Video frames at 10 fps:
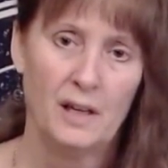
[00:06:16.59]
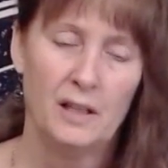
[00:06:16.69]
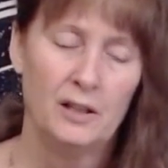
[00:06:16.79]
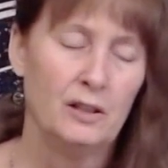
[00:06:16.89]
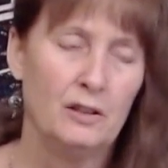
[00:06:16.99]

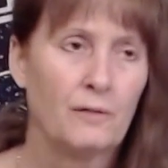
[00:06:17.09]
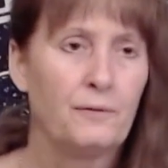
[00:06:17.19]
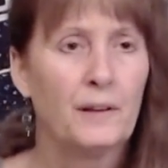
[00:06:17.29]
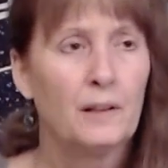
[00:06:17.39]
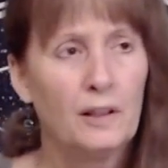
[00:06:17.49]
You're
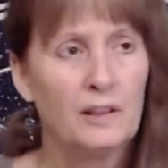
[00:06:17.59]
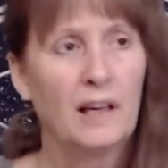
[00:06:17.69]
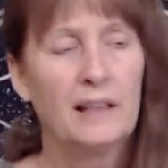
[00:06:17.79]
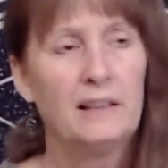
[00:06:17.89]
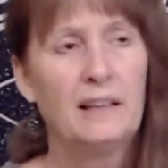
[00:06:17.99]
feeling
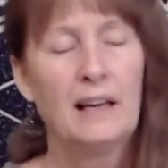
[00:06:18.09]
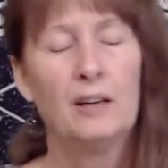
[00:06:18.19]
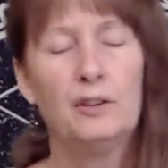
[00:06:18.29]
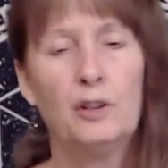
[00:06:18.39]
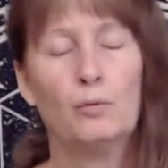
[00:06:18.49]
like now
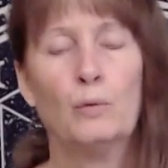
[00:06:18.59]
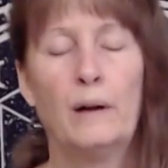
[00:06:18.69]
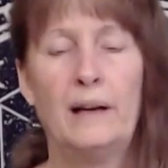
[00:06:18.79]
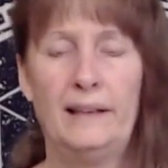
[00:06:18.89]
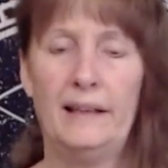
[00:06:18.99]
you're
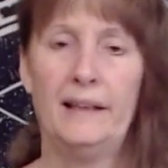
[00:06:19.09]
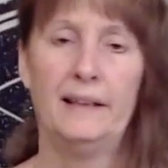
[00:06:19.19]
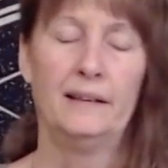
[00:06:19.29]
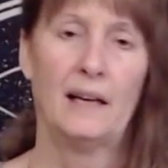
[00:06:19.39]
ready,